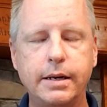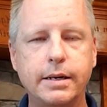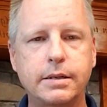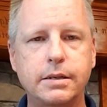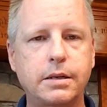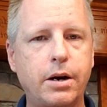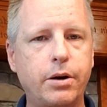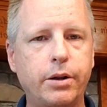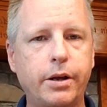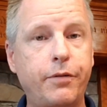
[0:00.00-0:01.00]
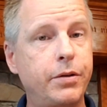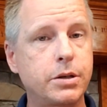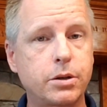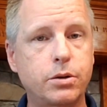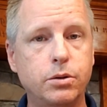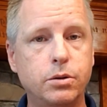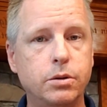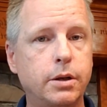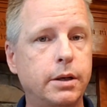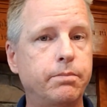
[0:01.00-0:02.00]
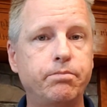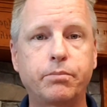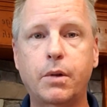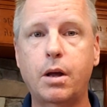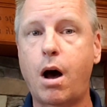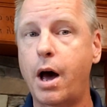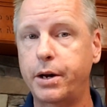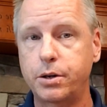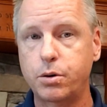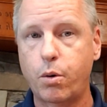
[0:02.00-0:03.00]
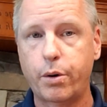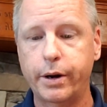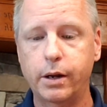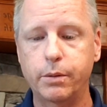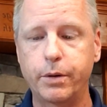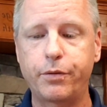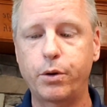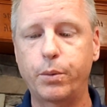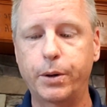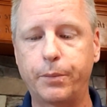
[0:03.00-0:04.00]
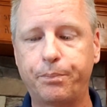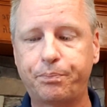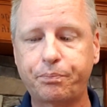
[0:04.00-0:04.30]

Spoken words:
necessarily a physical auditorium, if you will.